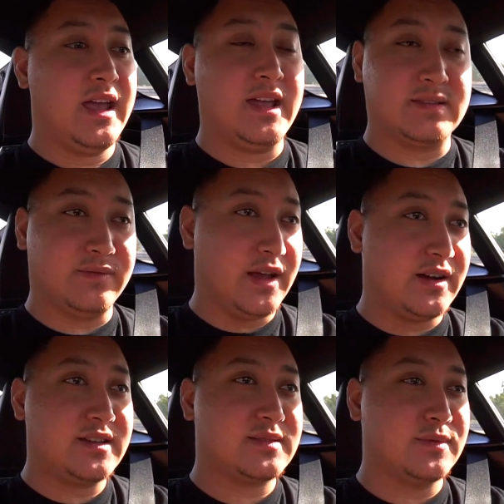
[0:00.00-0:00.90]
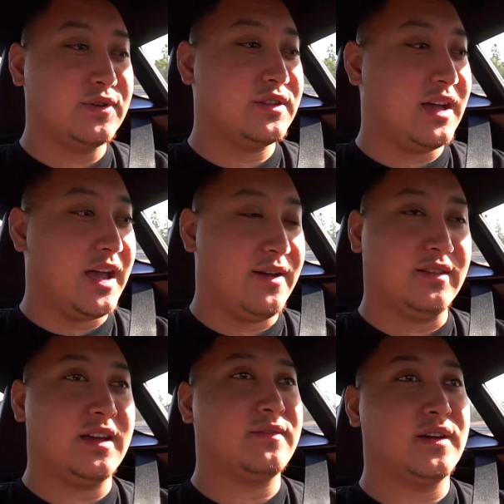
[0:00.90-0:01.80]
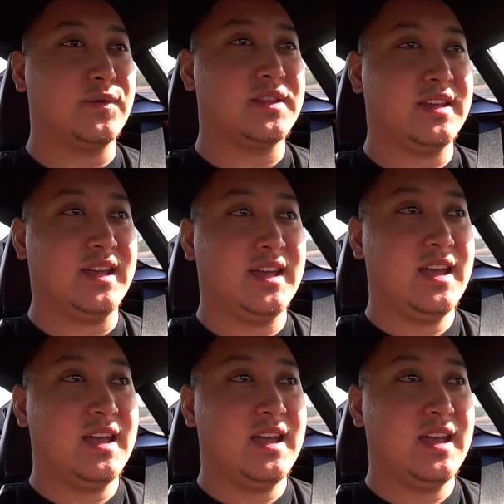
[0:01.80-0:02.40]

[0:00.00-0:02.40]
It's very smooth. I have a lot of fun with it,